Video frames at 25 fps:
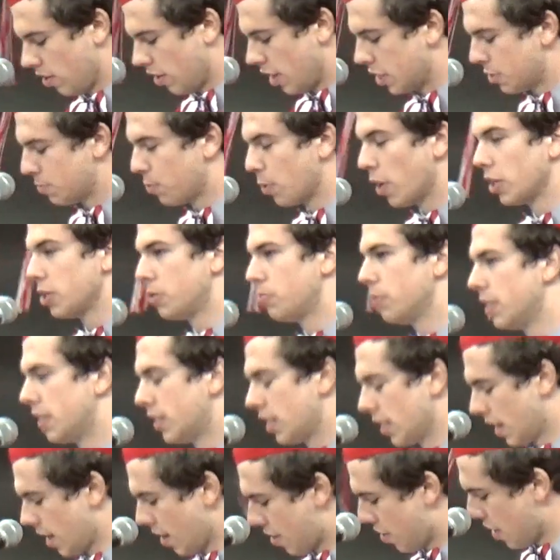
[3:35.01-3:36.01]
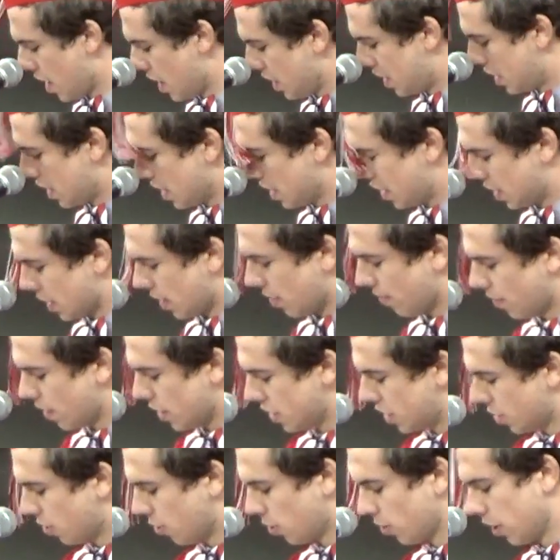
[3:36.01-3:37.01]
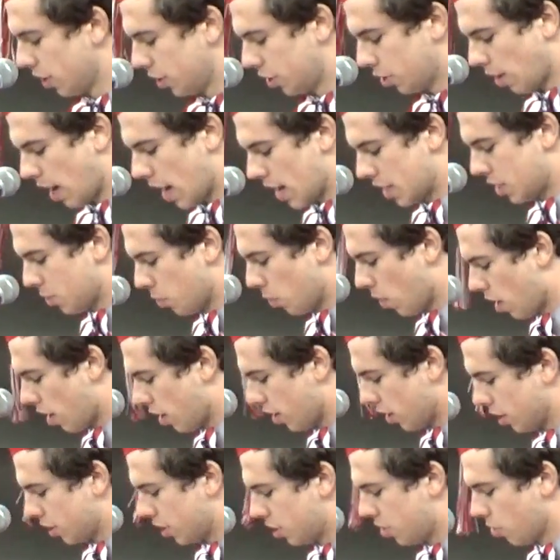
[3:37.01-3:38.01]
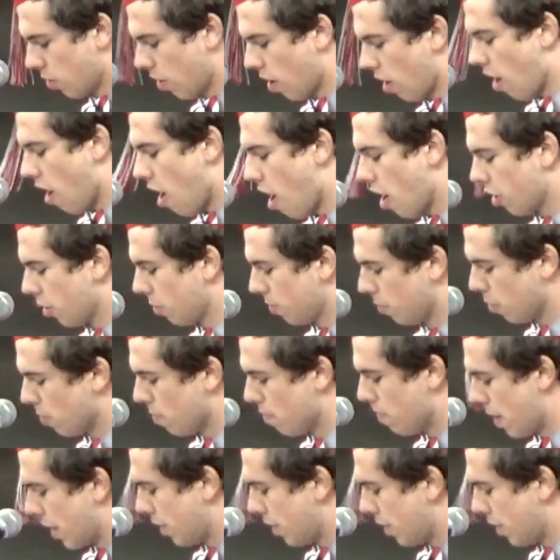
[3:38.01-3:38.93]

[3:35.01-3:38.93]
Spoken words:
This brings me to the thesis of this whole address. Well, to our honorable